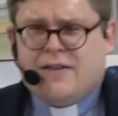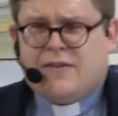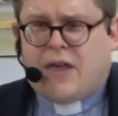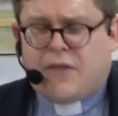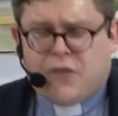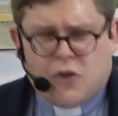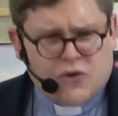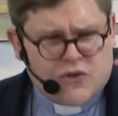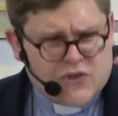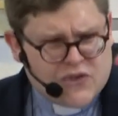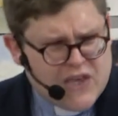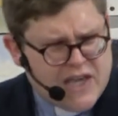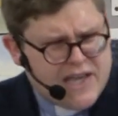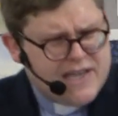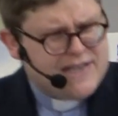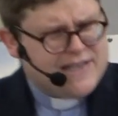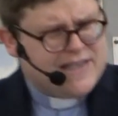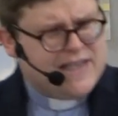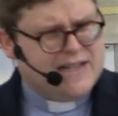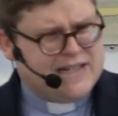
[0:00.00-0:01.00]
that those
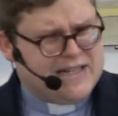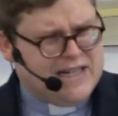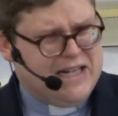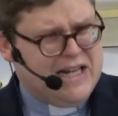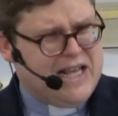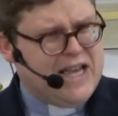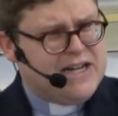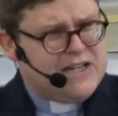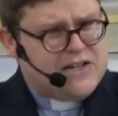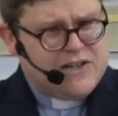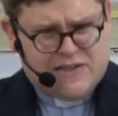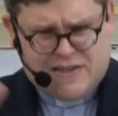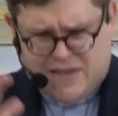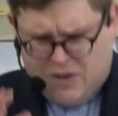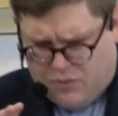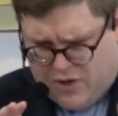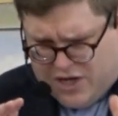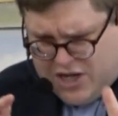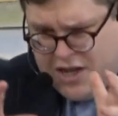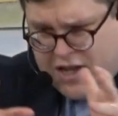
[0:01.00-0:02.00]
things that delight us,
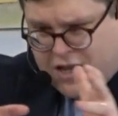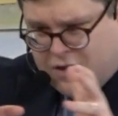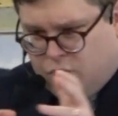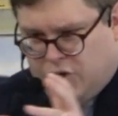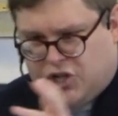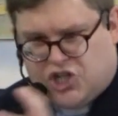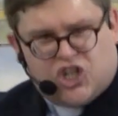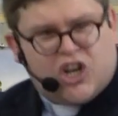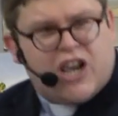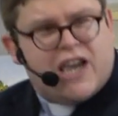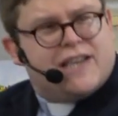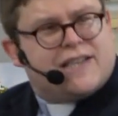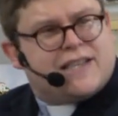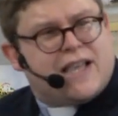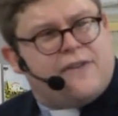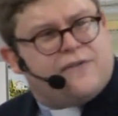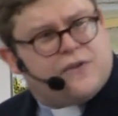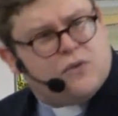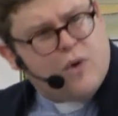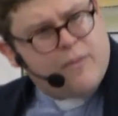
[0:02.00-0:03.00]
that we chase
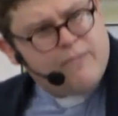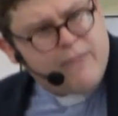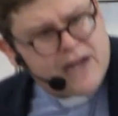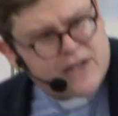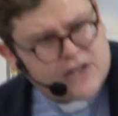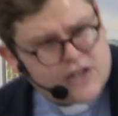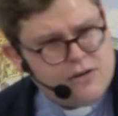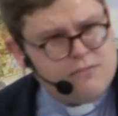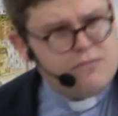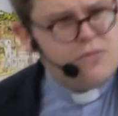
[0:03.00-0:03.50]
after, were meant to